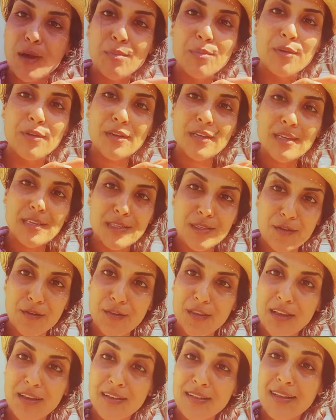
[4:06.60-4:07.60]
rubbery, so
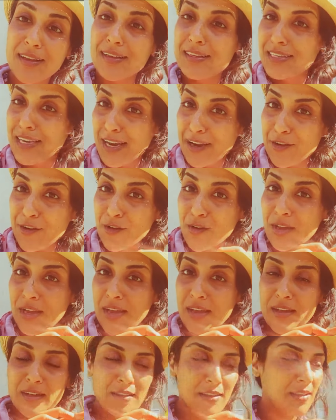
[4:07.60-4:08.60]
think like dino
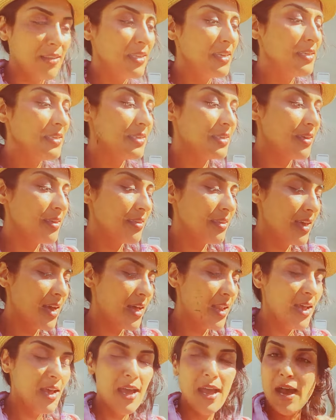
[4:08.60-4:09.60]
kale and things like
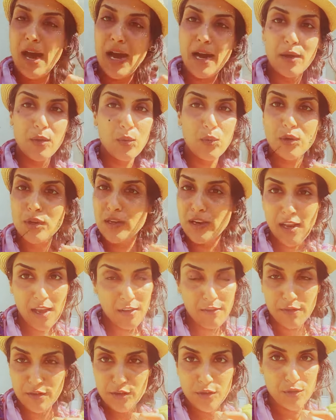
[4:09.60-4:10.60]
that, I wouldn't
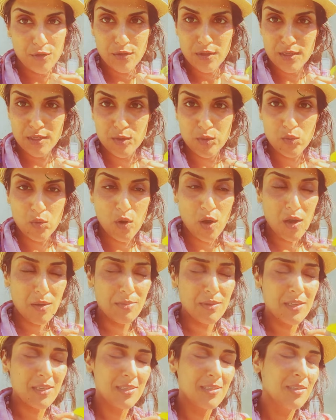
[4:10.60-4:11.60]
ever do these raw
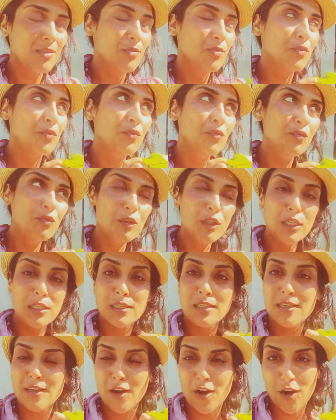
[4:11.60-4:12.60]
because it's
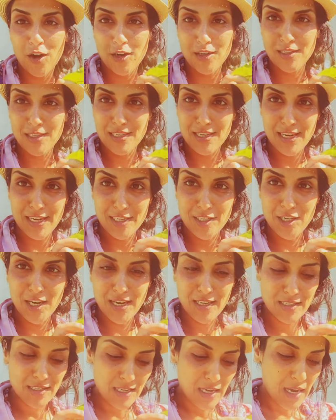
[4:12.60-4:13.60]
really hard to
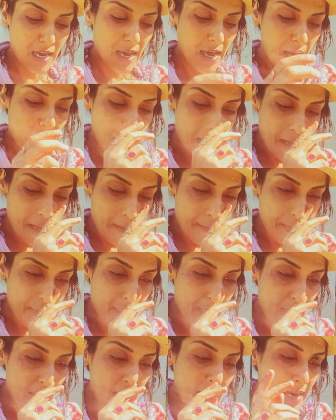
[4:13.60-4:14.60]
digest.
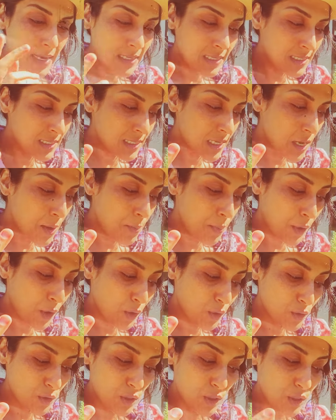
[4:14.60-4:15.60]
As
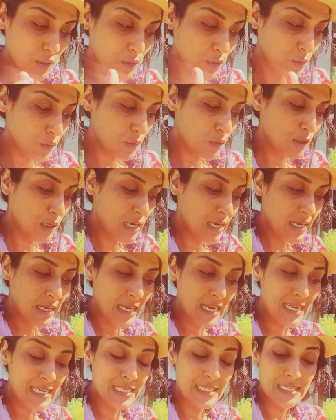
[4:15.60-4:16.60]
opposed to
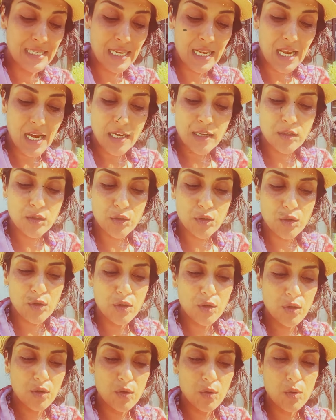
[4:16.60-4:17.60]
like a
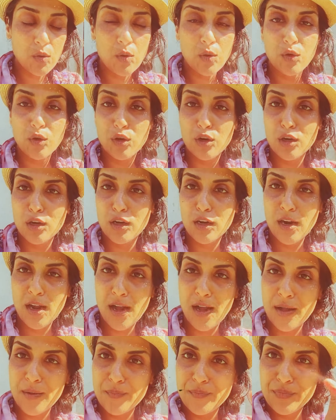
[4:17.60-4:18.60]
cilantro or
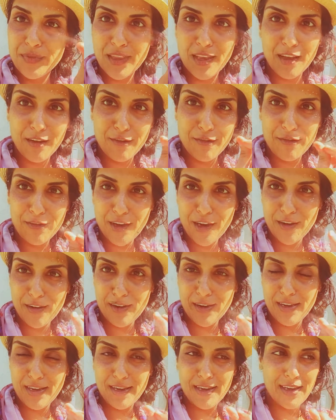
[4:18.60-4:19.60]
like a
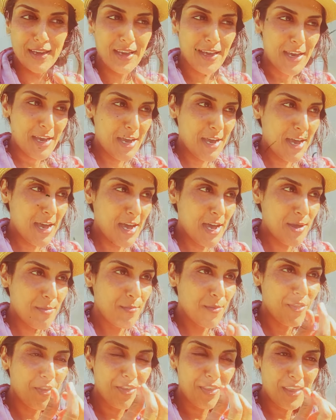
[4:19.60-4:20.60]
very
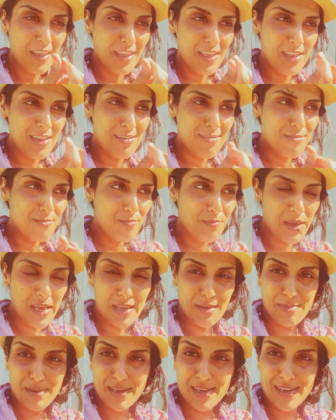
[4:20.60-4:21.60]
thin
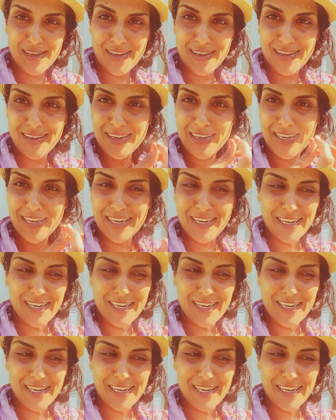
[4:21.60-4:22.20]
baby